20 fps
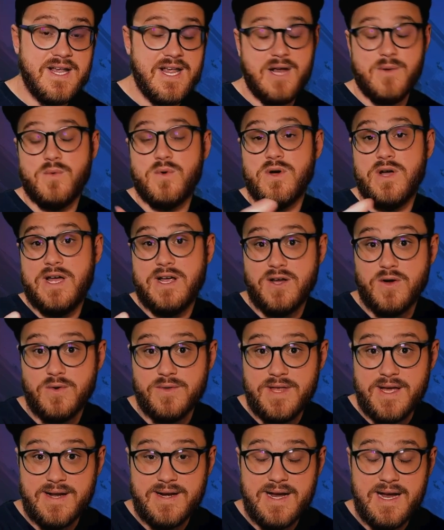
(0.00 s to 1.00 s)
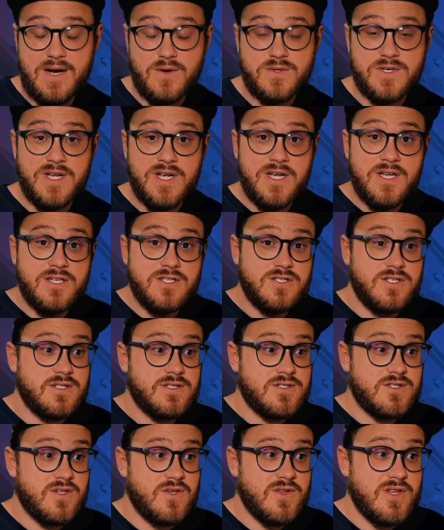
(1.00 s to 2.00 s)
and we'll echo that out
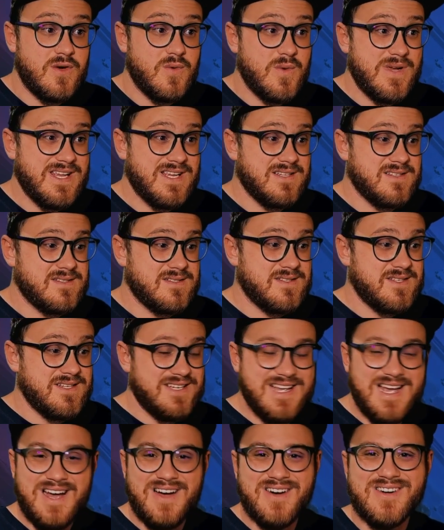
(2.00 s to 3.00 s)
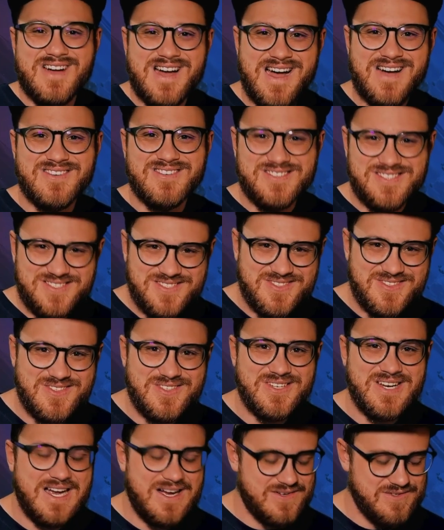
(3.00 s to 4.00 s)
just so that we can see how does this
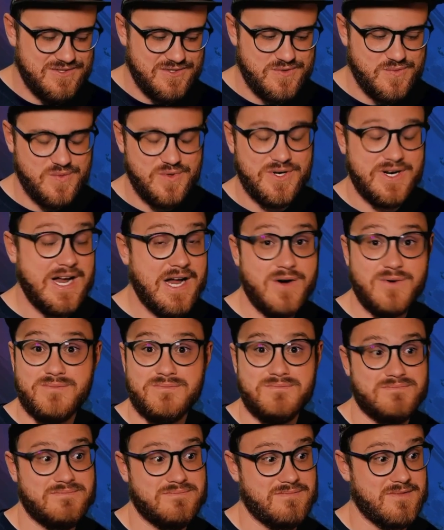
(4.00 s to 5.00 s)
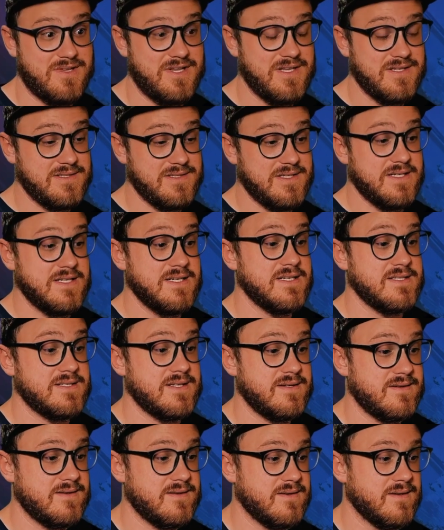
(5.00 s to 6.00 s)
look, how does this work, how easy is
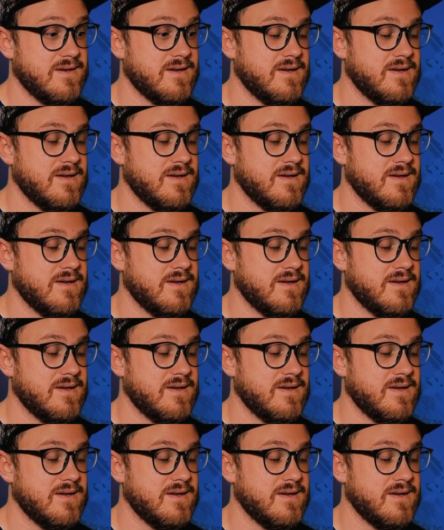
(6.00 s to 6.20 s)
it?